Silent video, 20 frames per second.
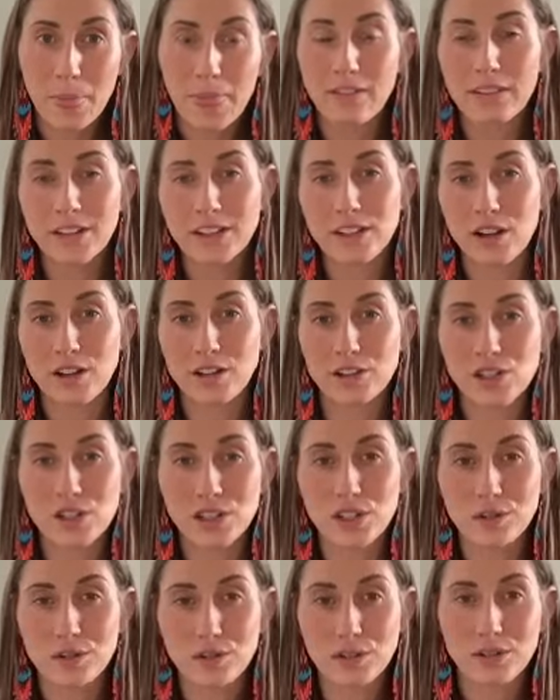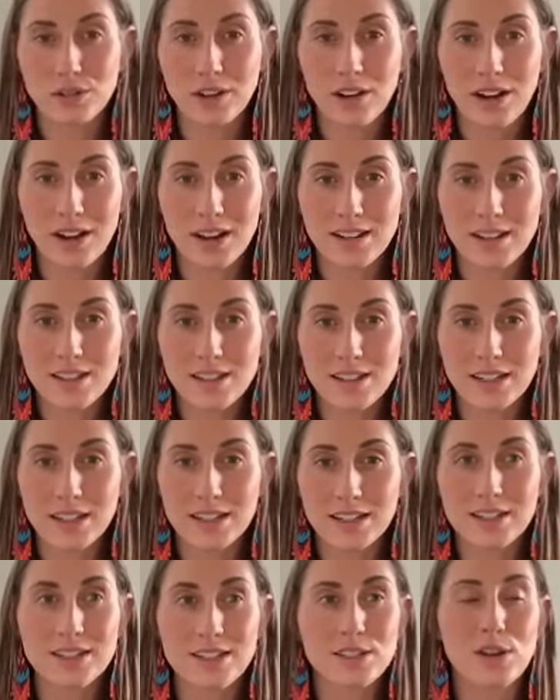of acknowledging the root cause,
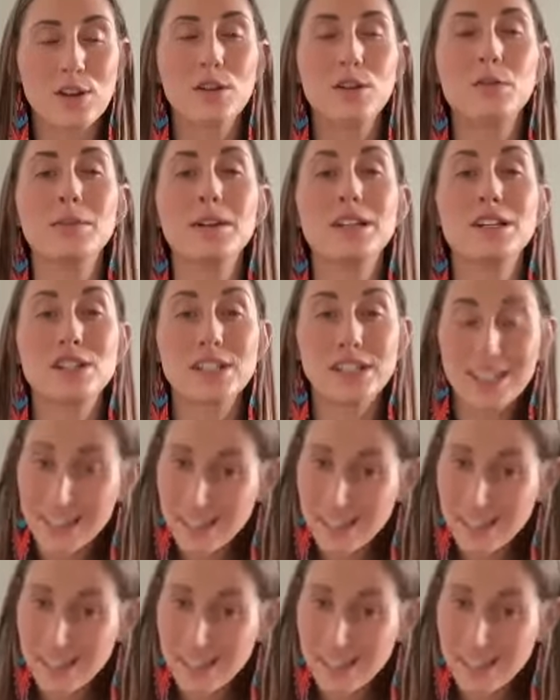it's so much